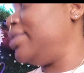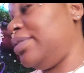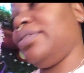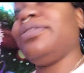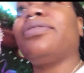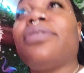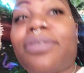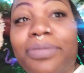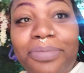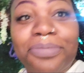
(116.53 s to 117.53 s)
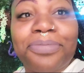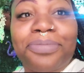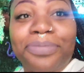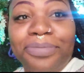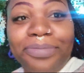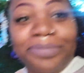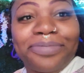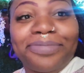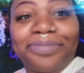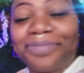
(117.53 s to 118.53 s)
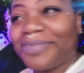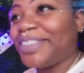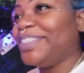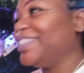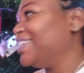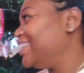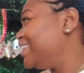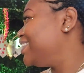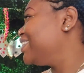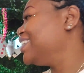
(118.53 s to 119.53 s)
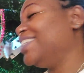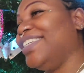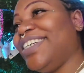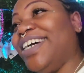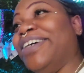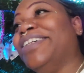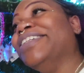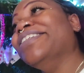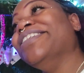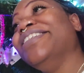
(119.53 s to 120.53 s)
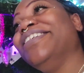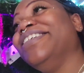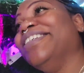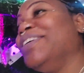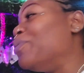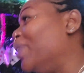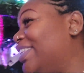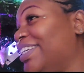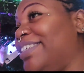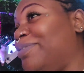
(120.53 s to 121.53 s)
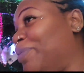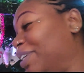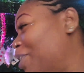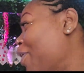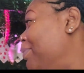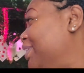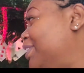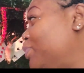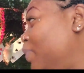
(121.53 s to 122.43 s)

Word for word: She had us going downtown like we, we was heading to Colorado. what did what Carmen just